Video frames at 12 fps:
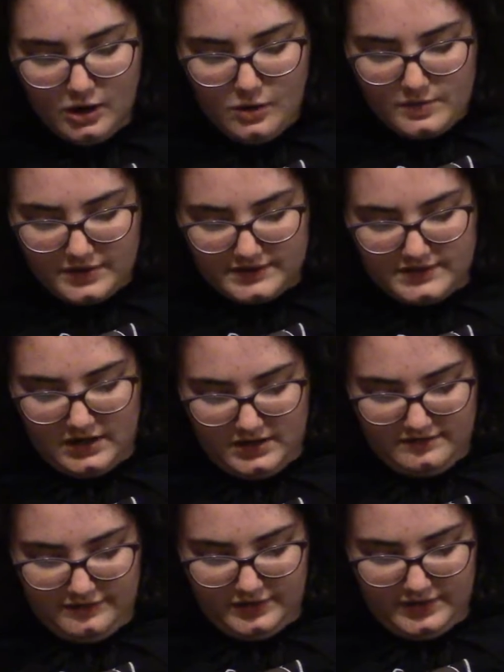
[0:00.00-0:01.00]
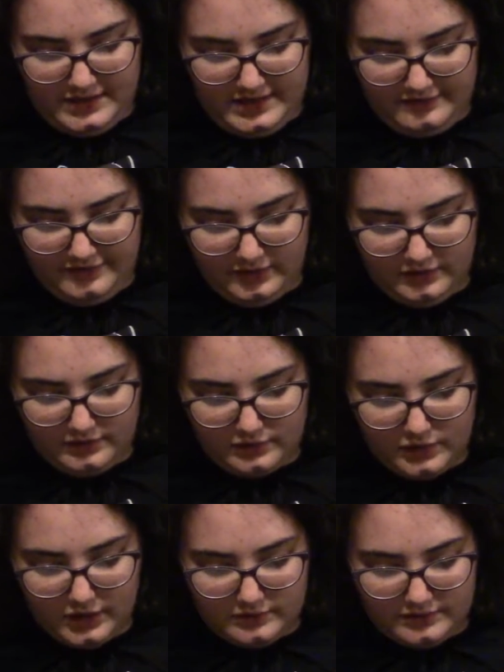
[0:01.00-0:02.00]
with its hind foot that he fell on the
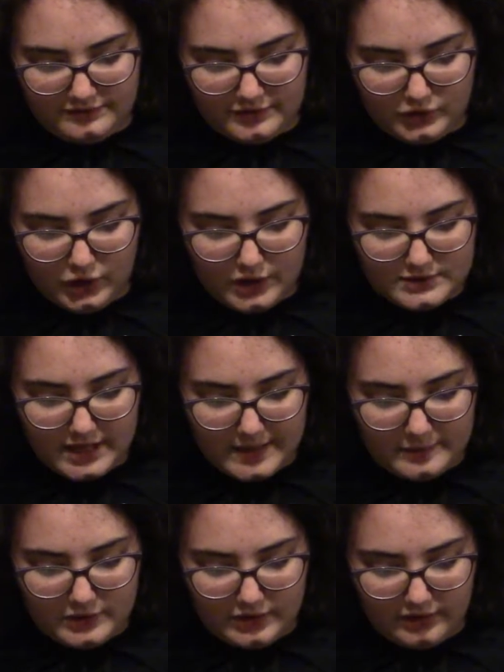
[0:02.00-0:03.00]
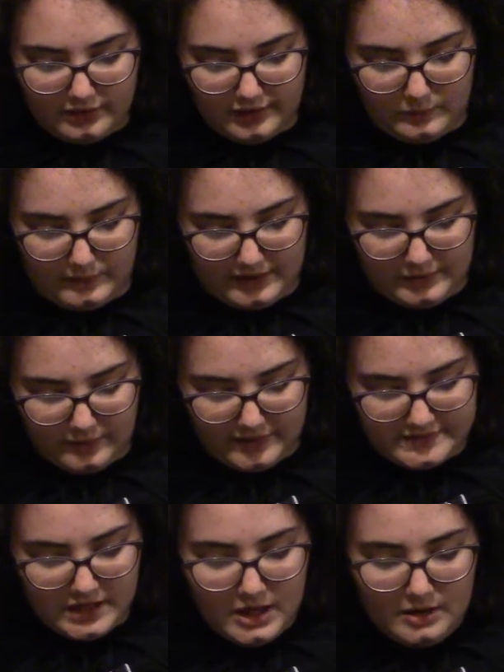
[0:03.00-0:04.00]
ground, and for a long time could not think where he was.